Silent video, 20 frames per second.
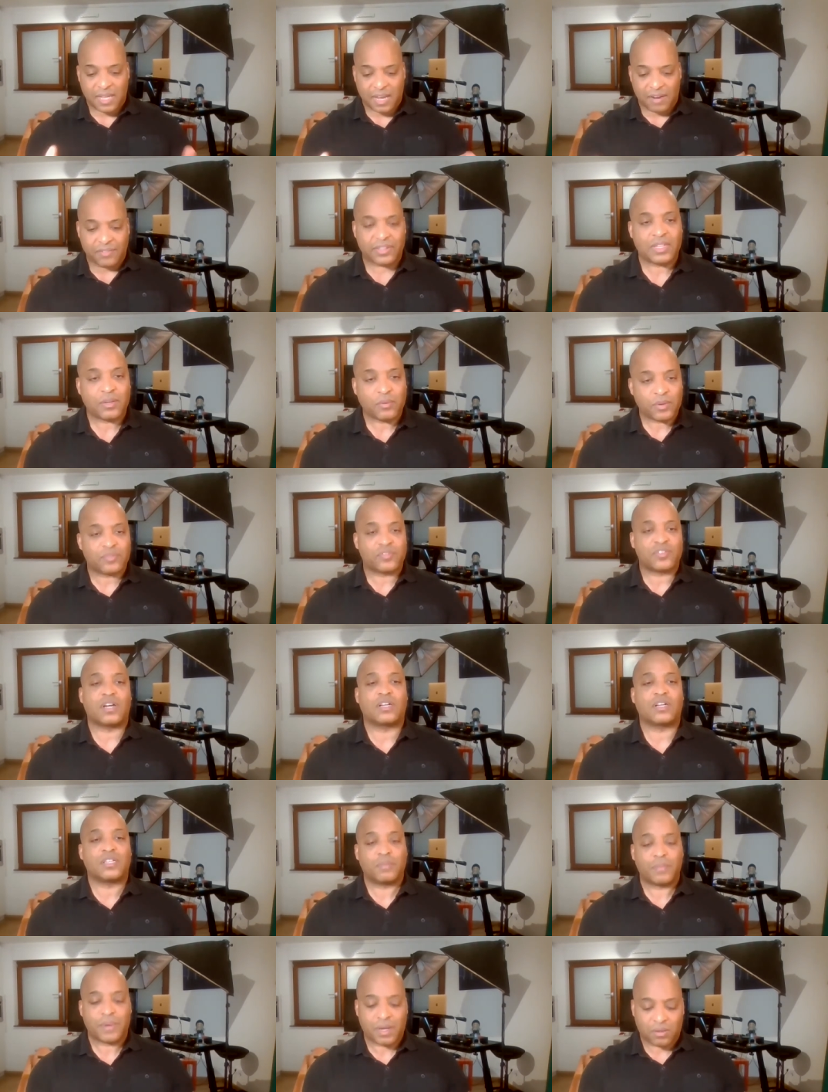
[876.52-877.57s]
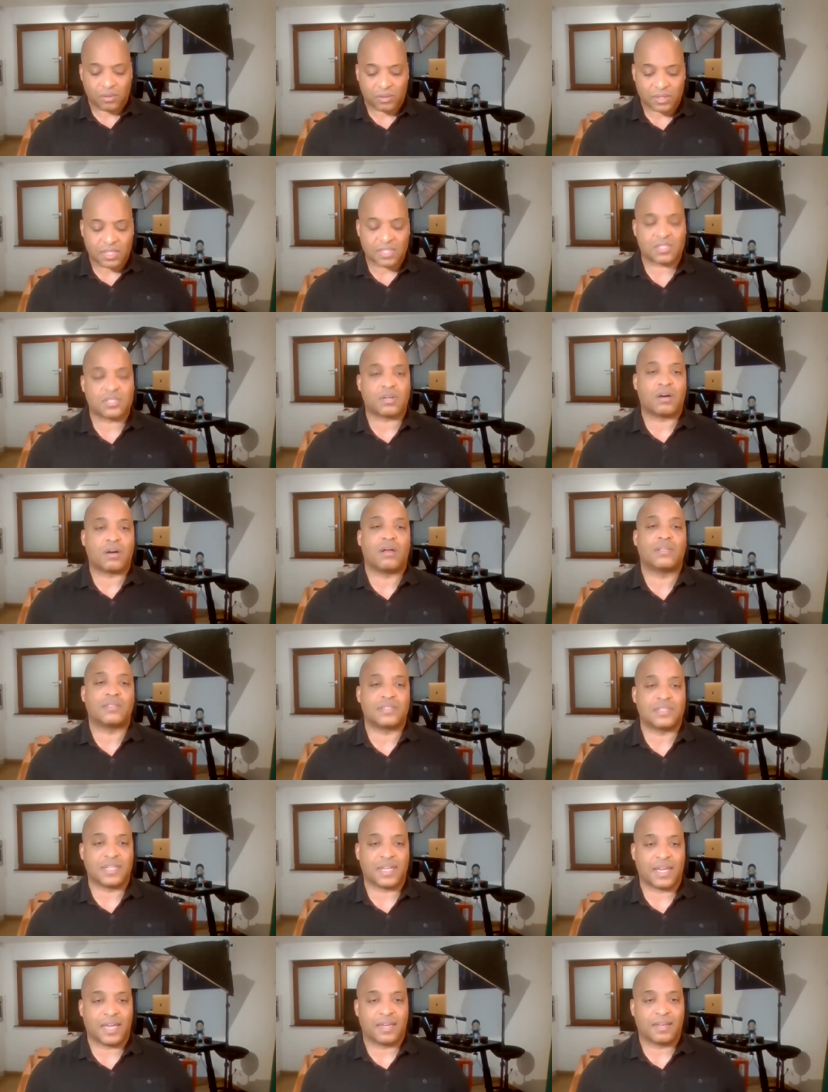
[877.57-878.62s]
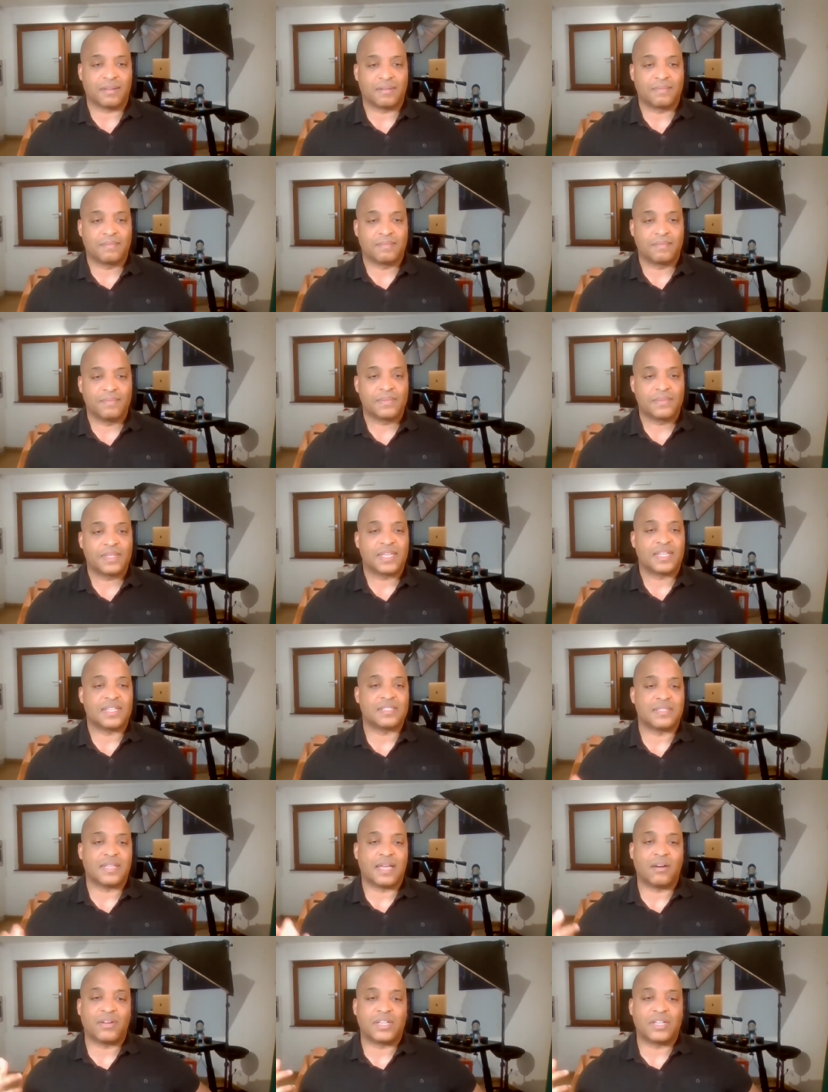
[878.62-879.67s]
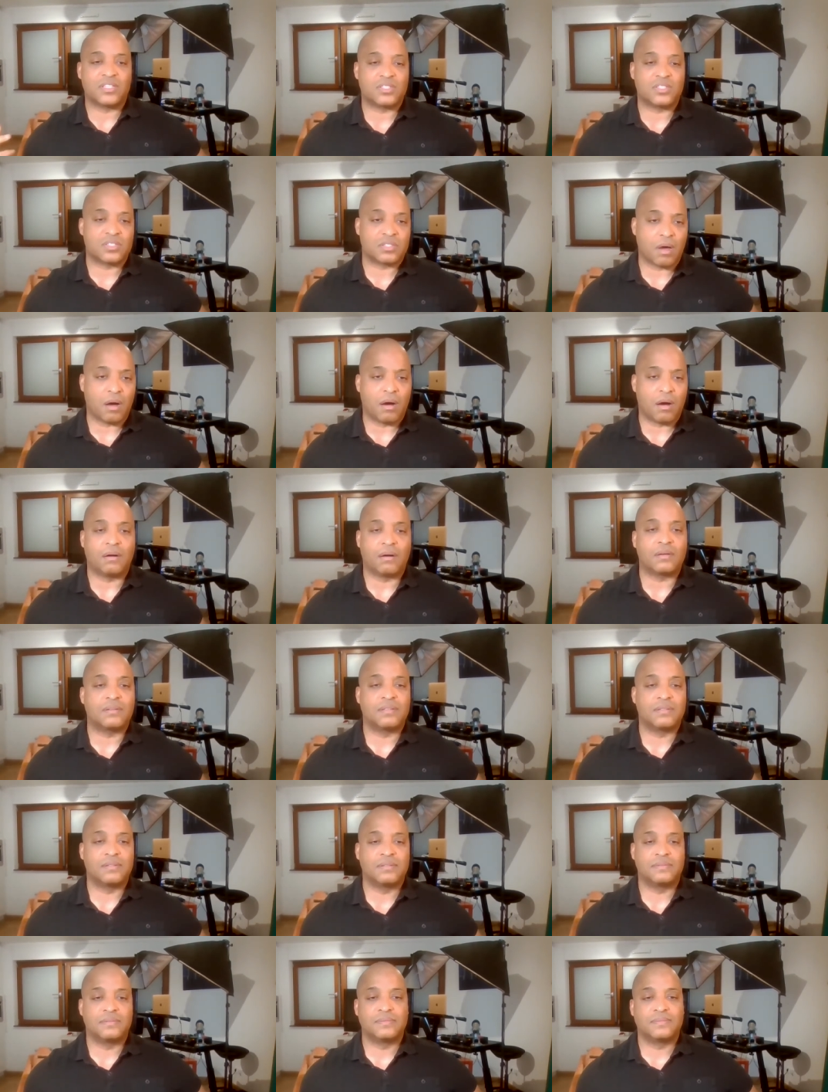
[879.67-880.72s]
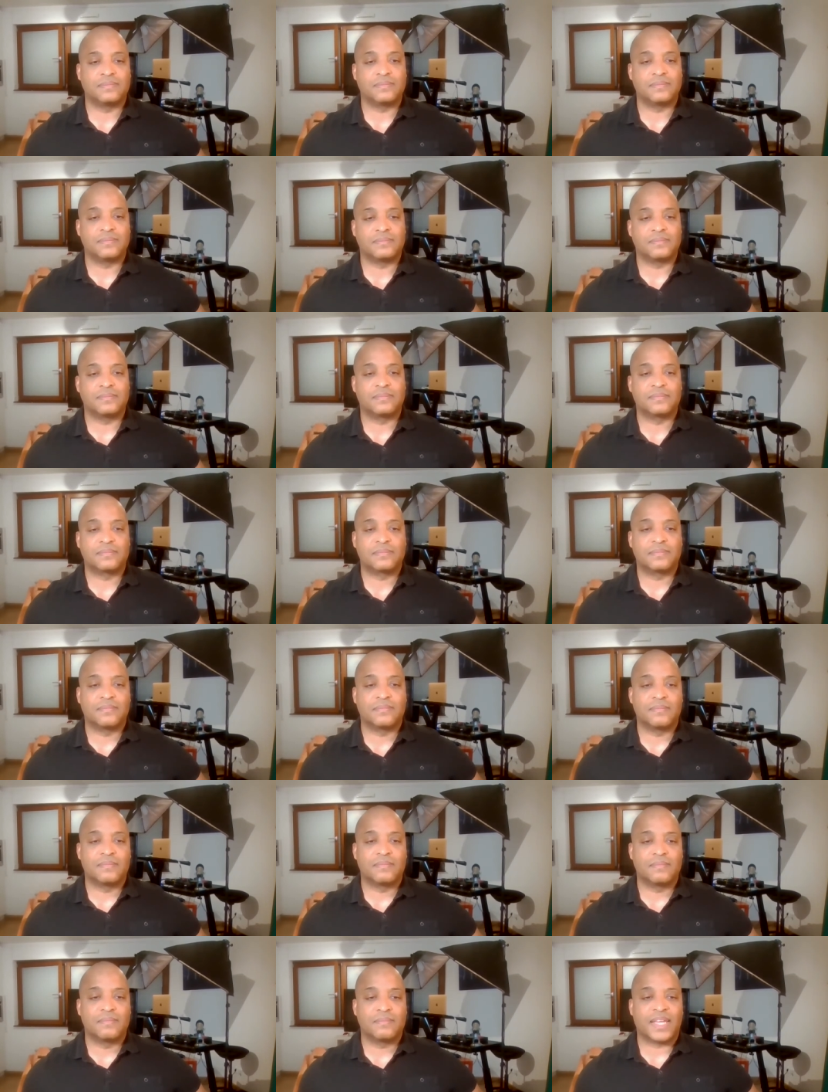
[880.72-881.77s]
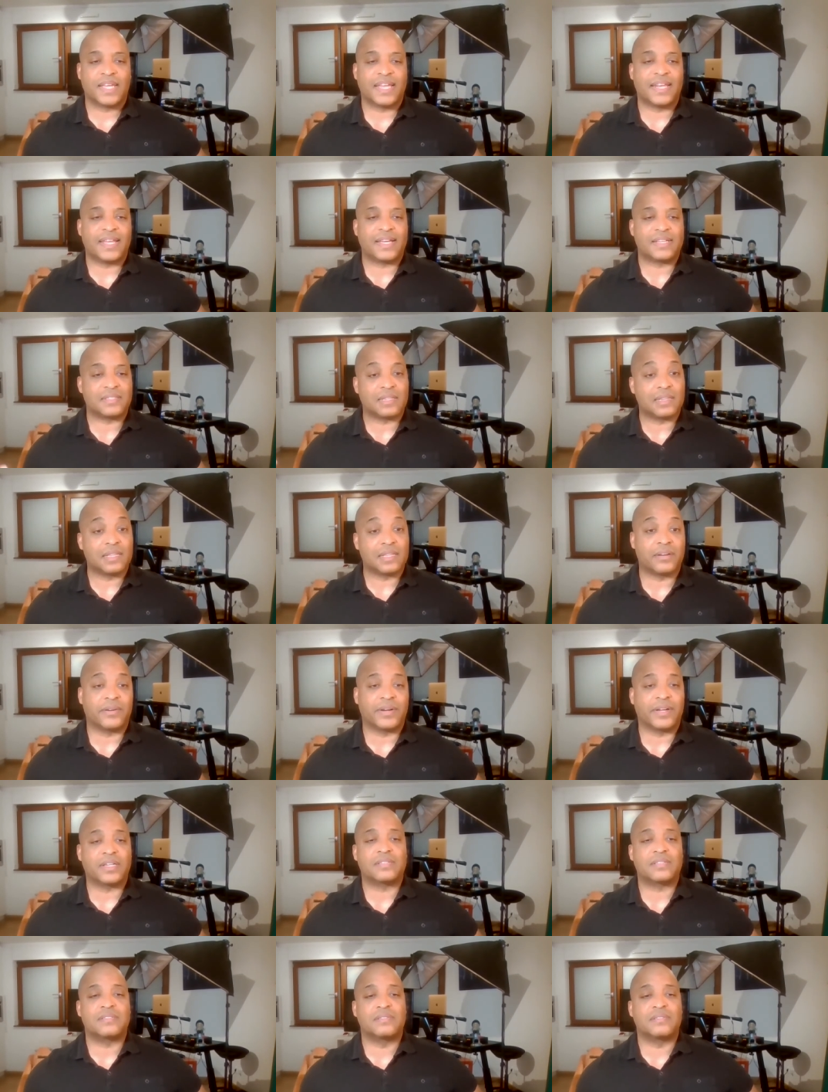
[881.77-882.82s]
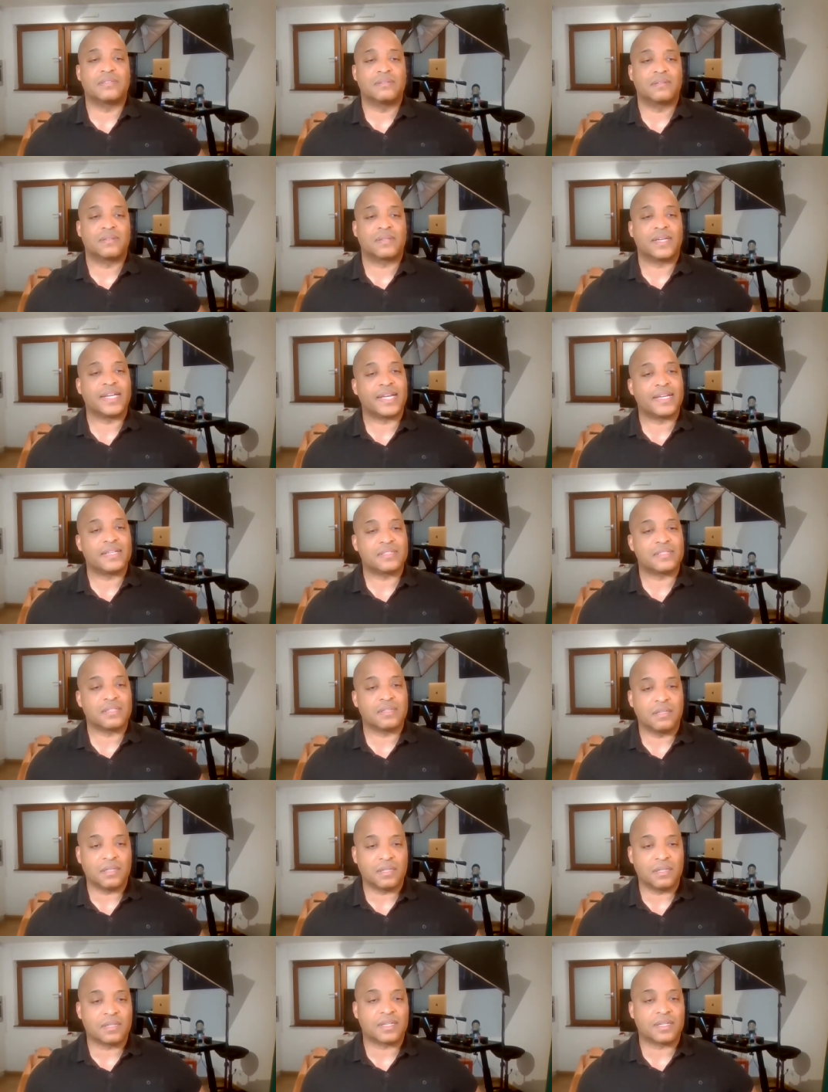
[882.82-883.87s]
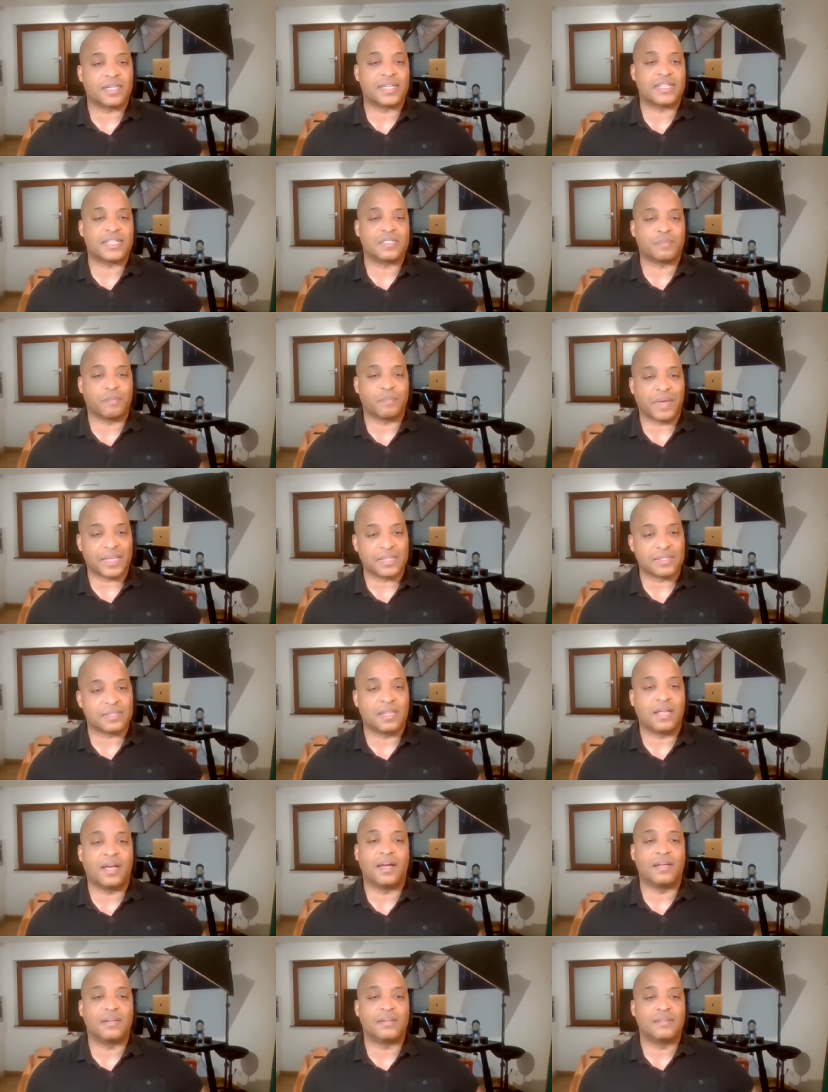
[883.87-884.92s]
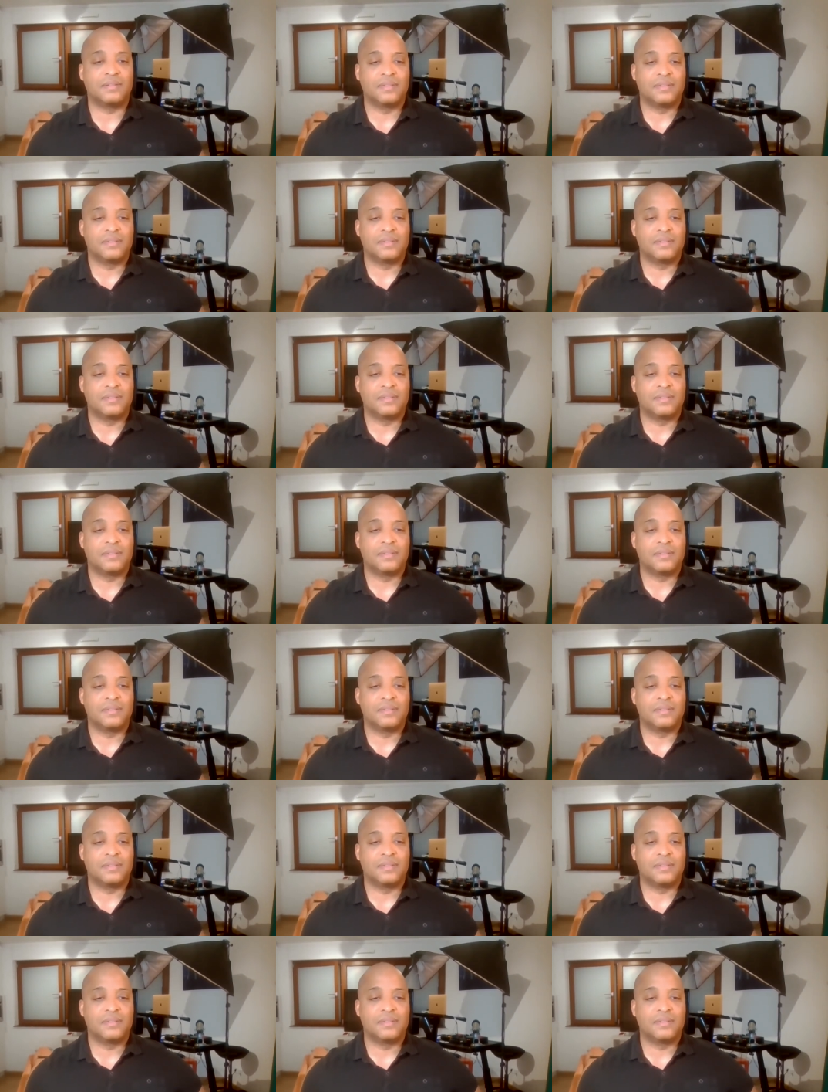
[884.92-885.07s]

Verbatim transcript: everything we've talked about on this call today is now in a song. Mm-hmm. It has lyrics, it mm-hmm. has a hook, it has bass line.